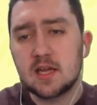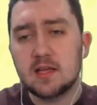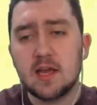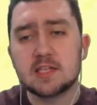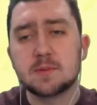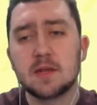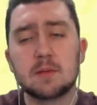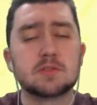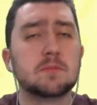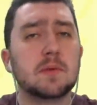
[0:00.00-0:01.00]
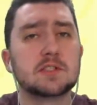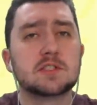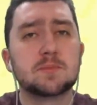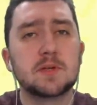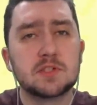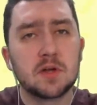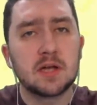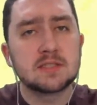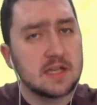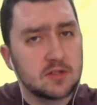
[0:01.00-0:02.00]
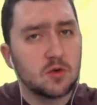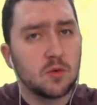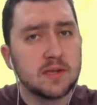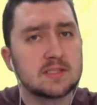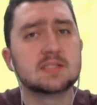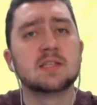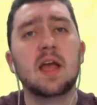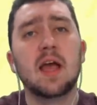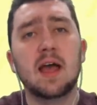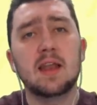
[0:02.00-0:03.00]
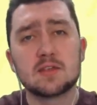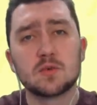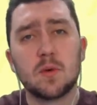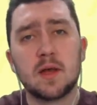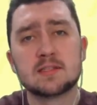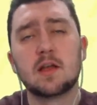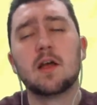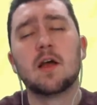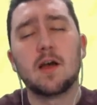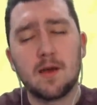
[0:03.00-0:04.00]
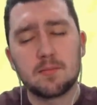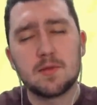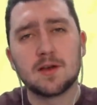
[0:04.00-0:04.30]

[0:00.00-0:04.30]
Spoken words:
yeah, it's been an absolute pleasure to speak to you guys, as it always is. And as always, up the